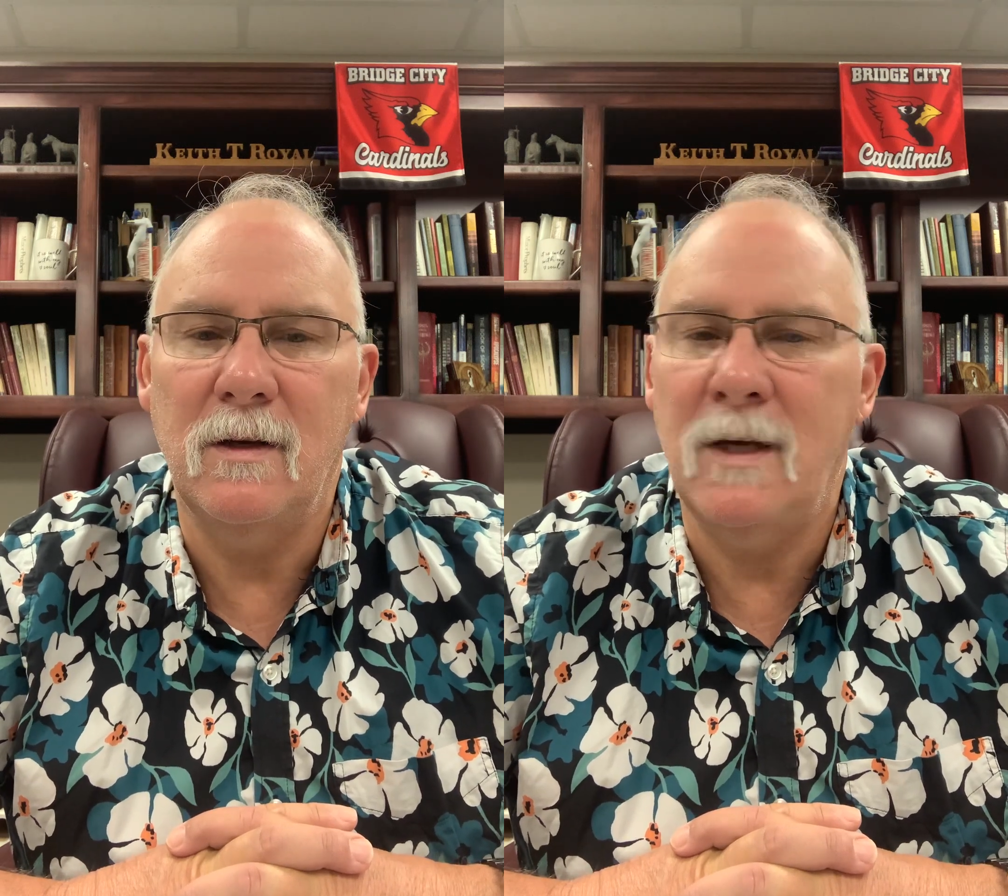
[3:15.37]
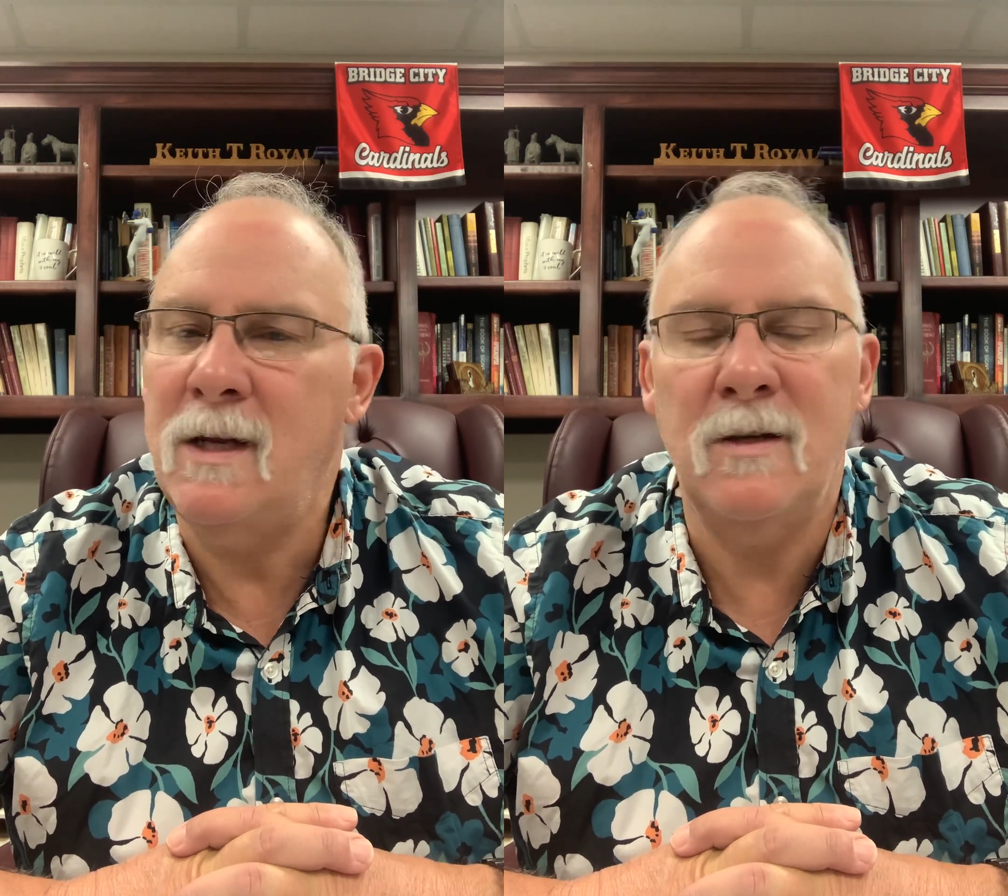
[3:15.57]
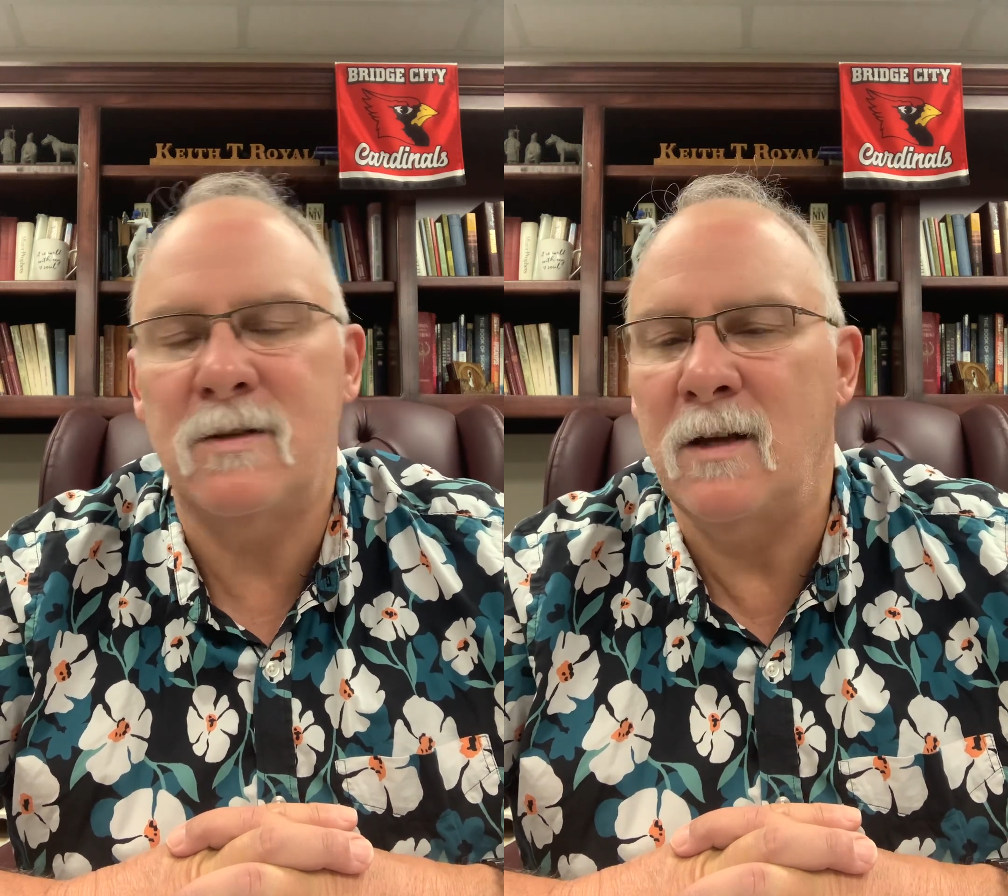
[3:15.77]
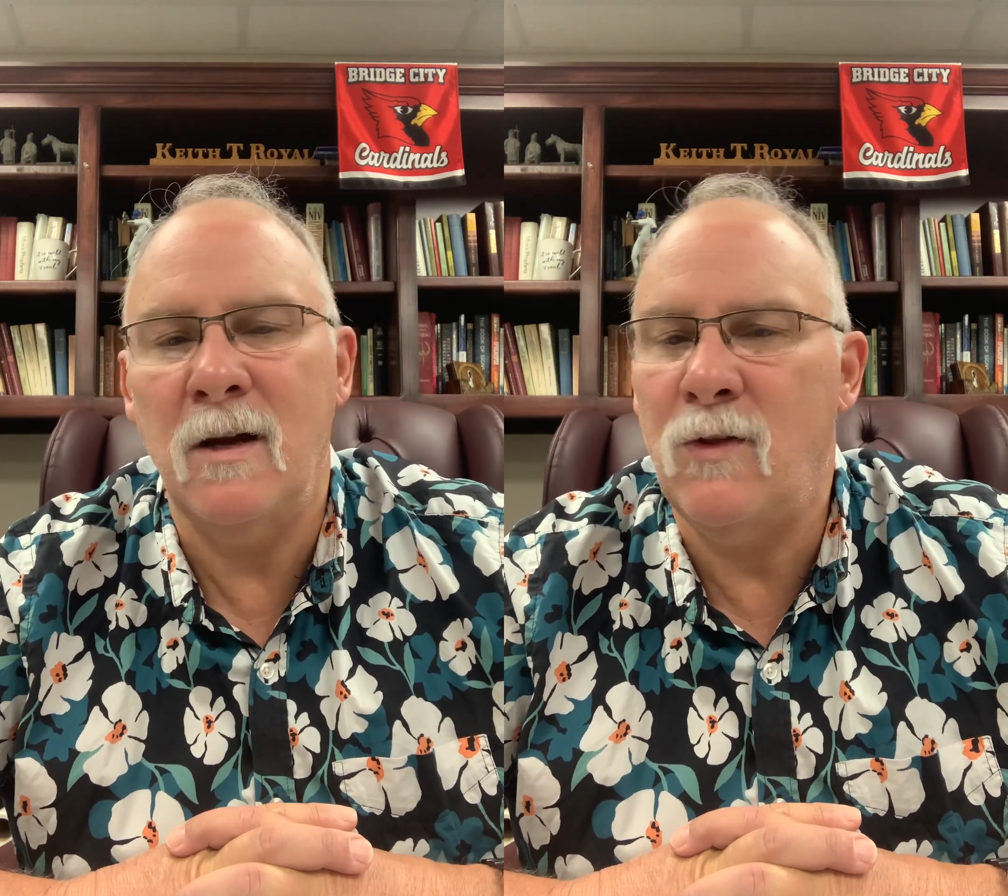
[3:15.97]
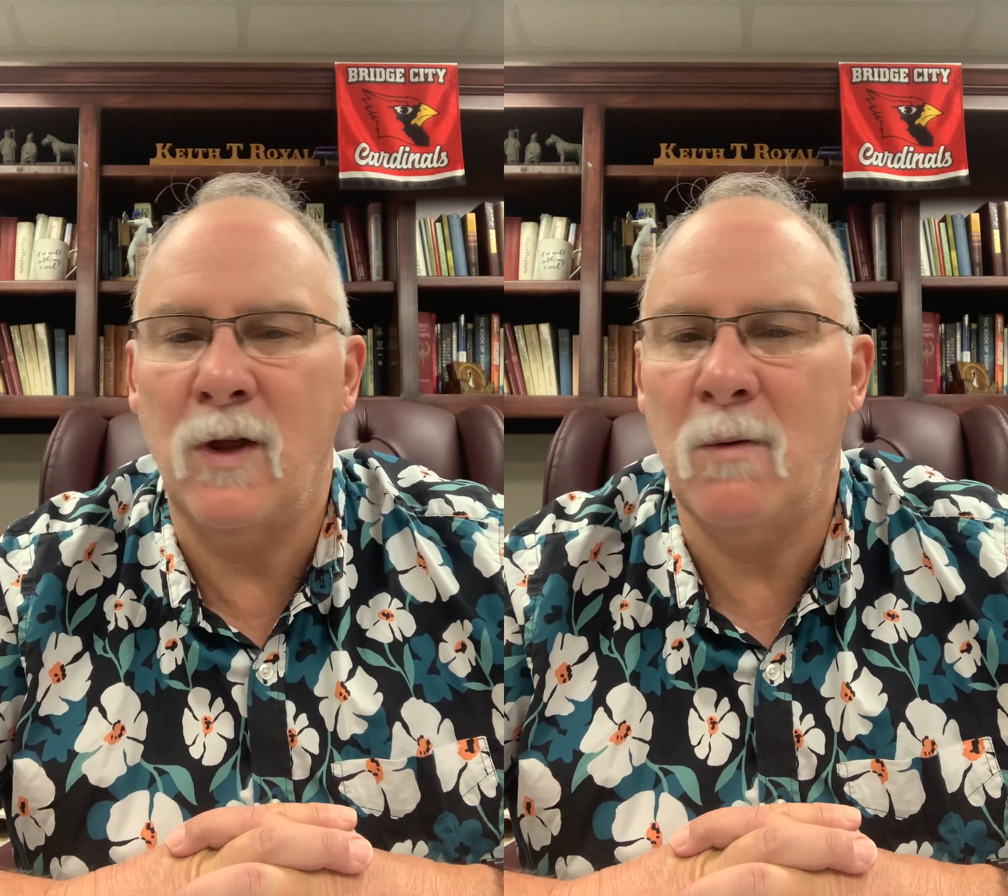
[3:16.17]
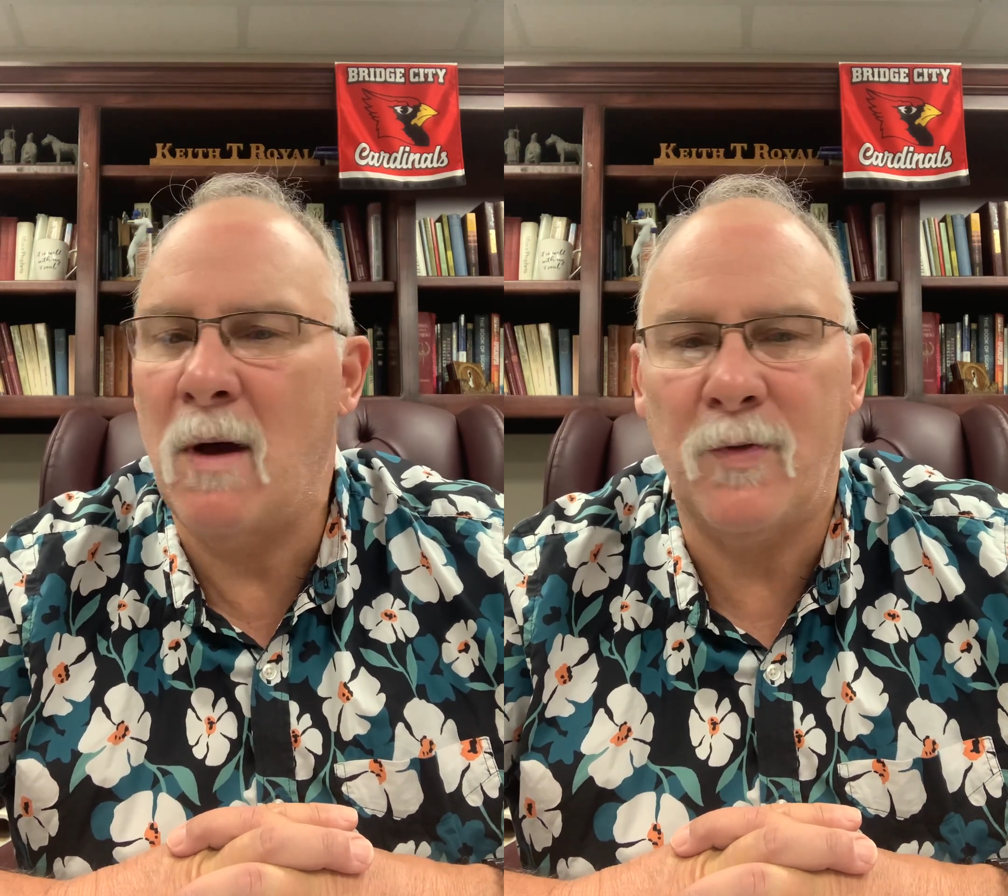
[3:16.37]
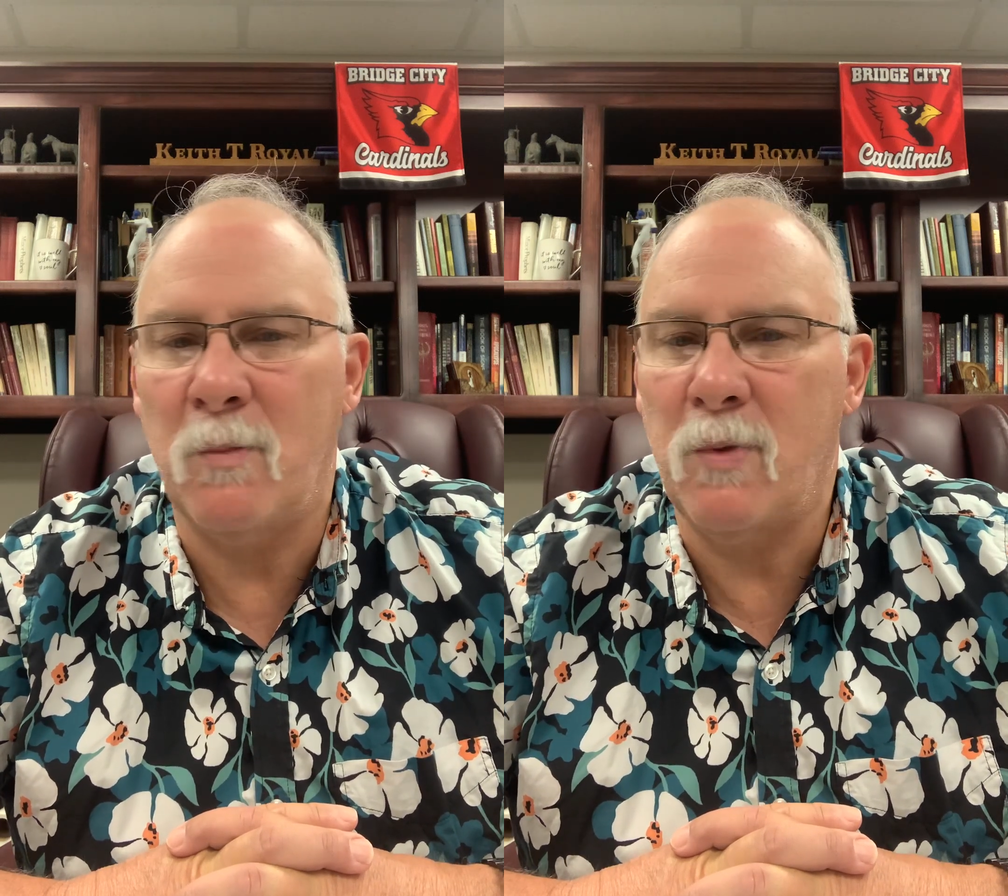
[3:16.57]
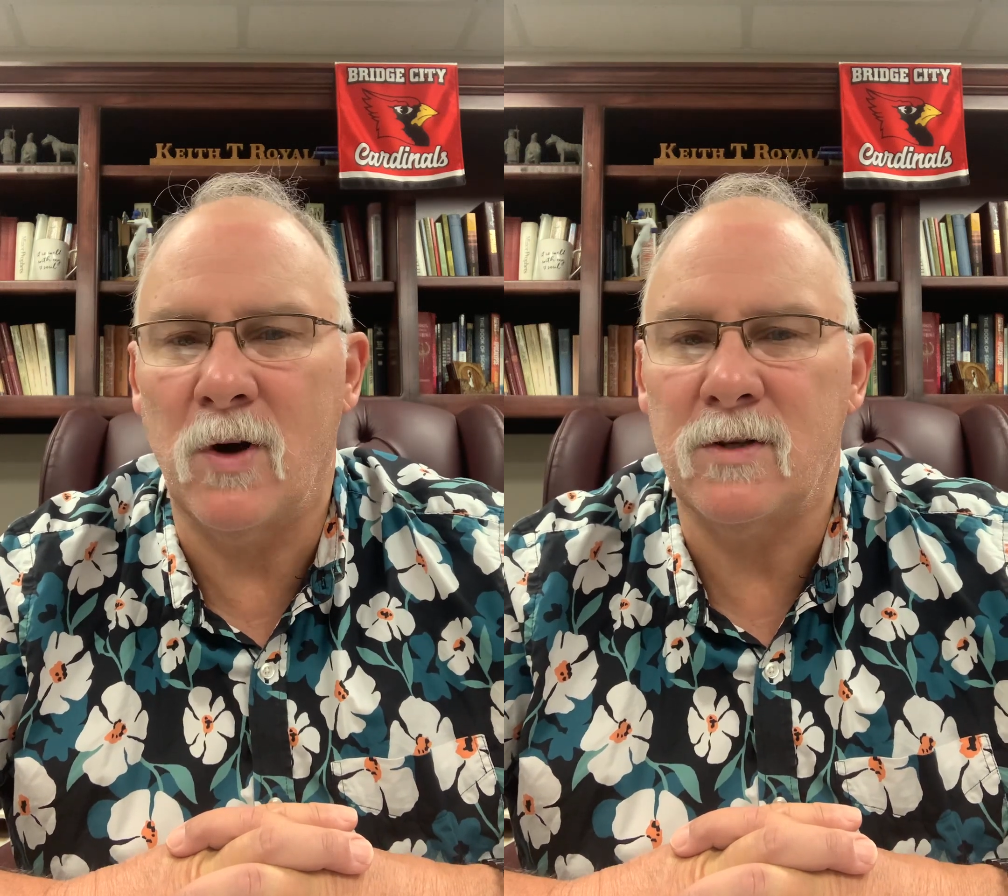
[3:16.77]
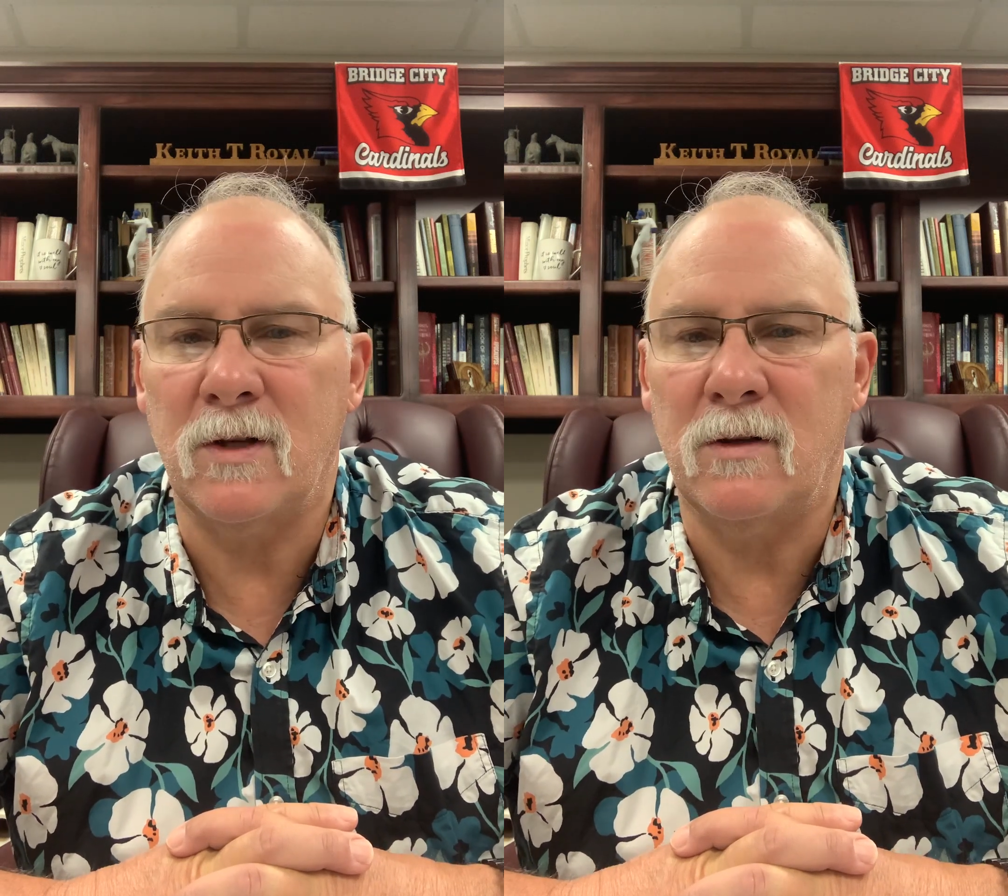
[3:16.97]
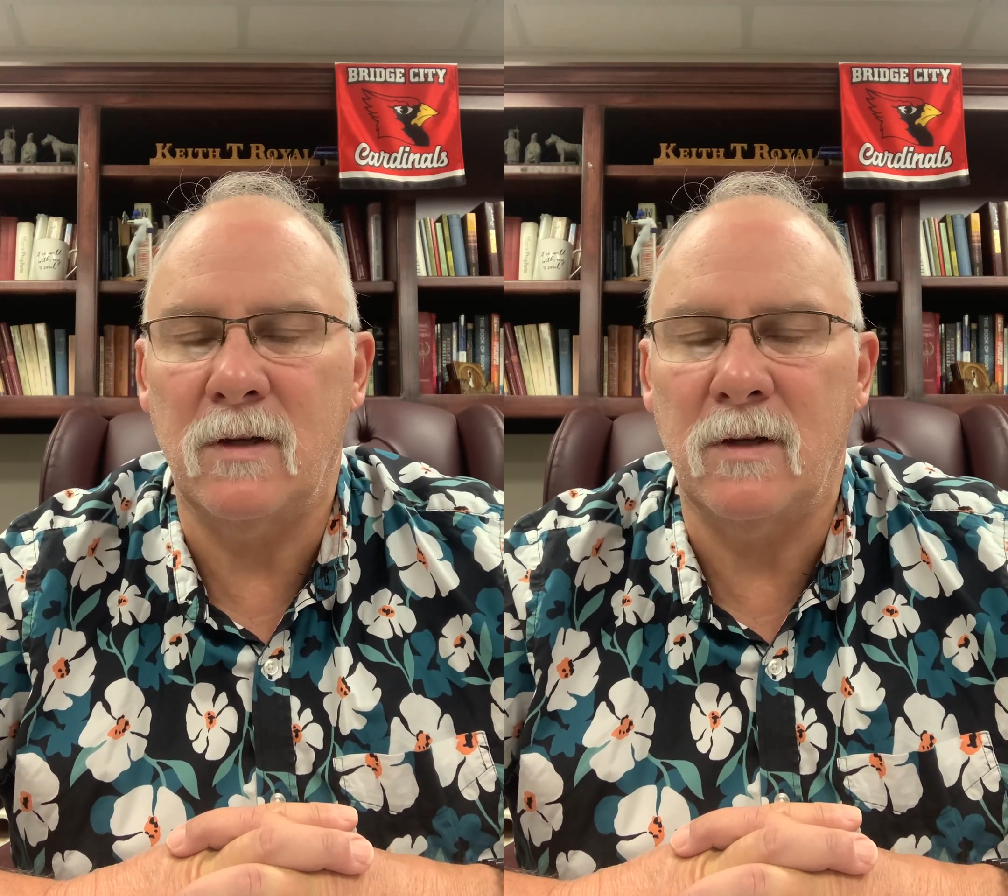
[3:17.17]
He didn't see anything about the person.